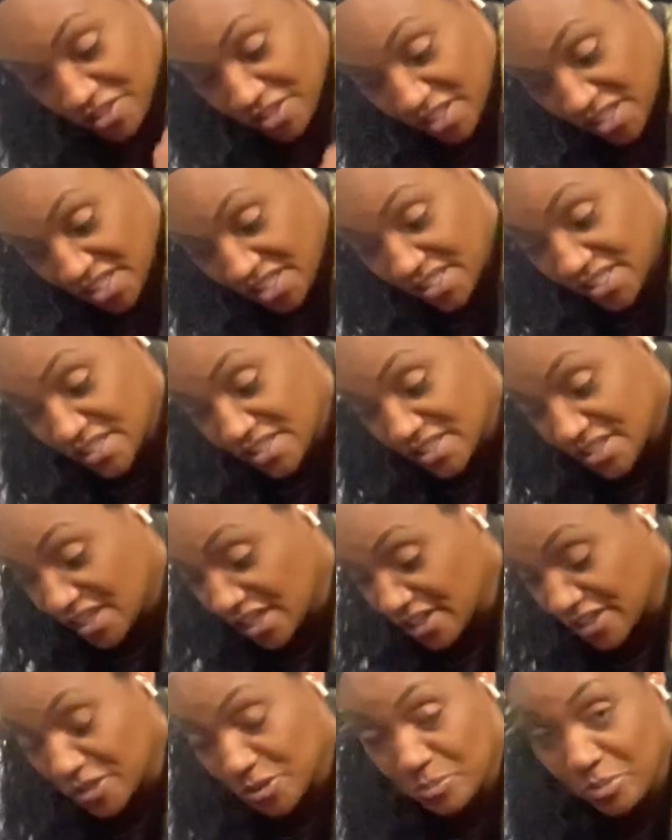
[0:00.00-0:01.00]
knee does
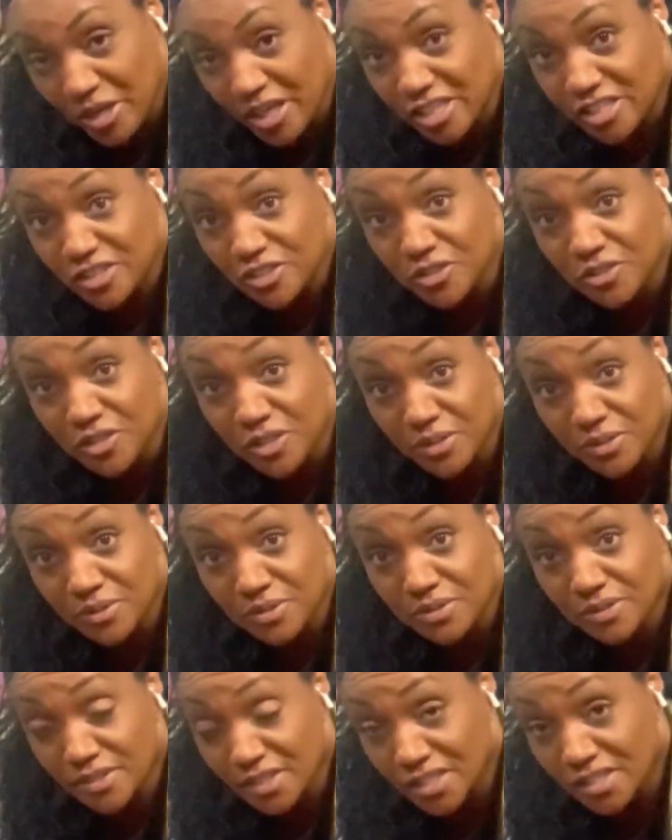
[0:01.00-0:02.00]
not go past your toes.
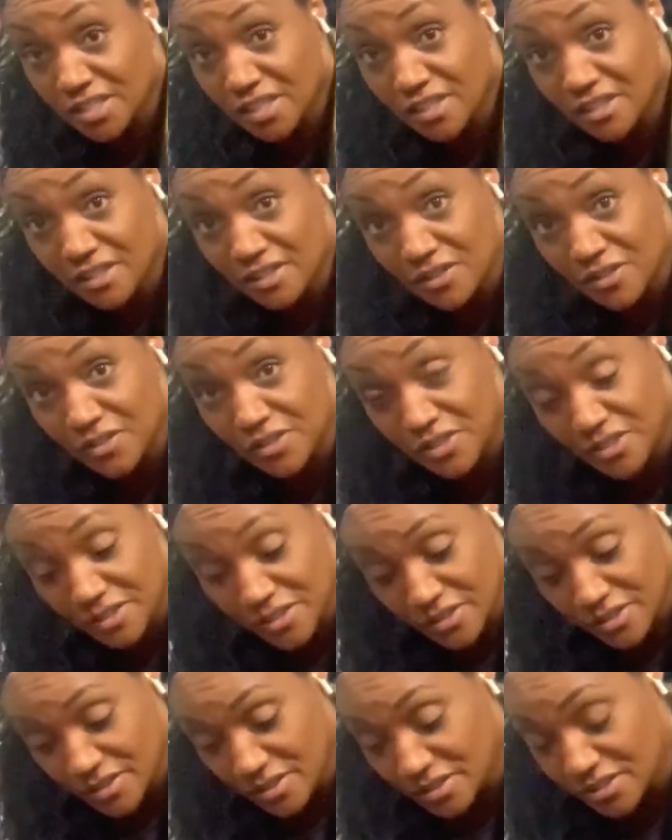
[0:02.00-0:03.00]
That's how you know
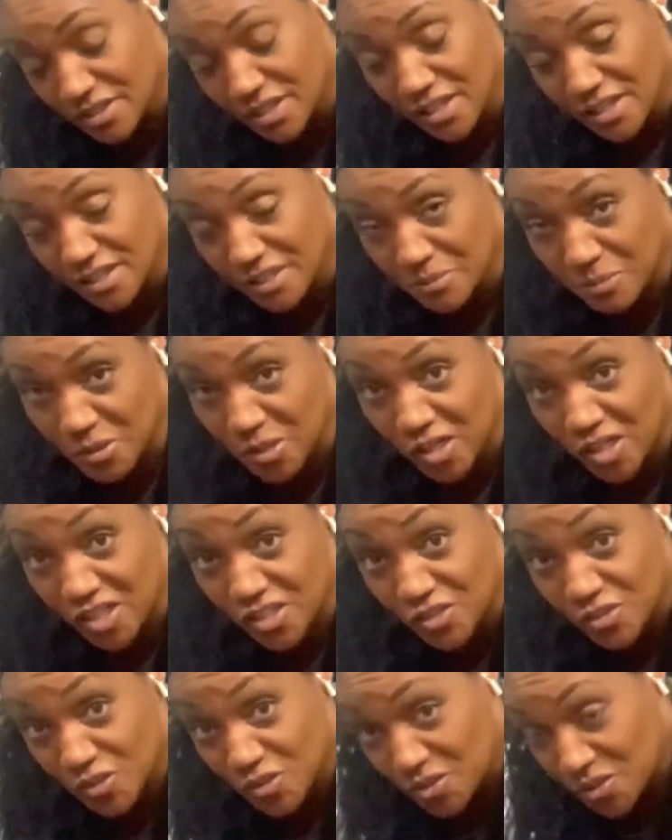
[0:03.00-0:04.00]
you're not going to be
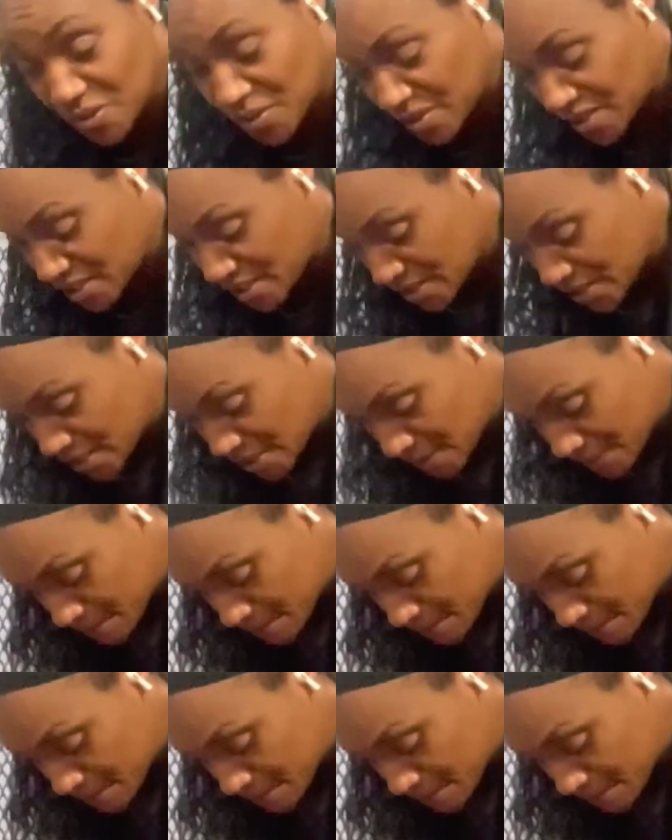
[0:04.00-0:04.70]
injured during this.